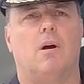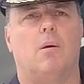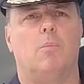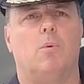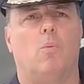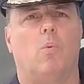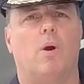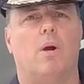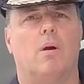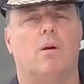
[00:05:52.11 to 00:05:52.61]
I'm
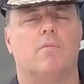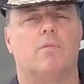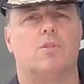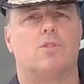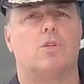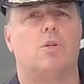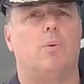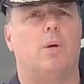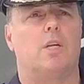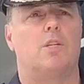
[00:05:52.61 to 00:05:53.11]
aware of are
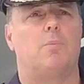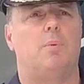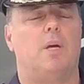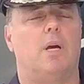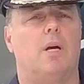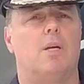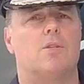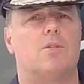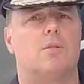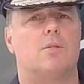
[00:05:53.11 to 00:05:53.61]
two
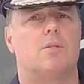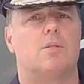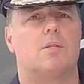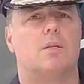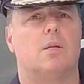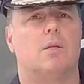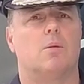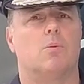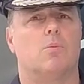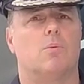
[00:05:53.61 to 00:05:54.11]
expiations
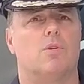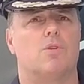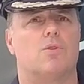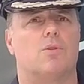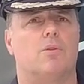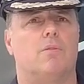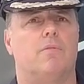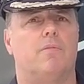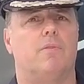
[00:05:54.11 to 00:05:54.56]
that were issued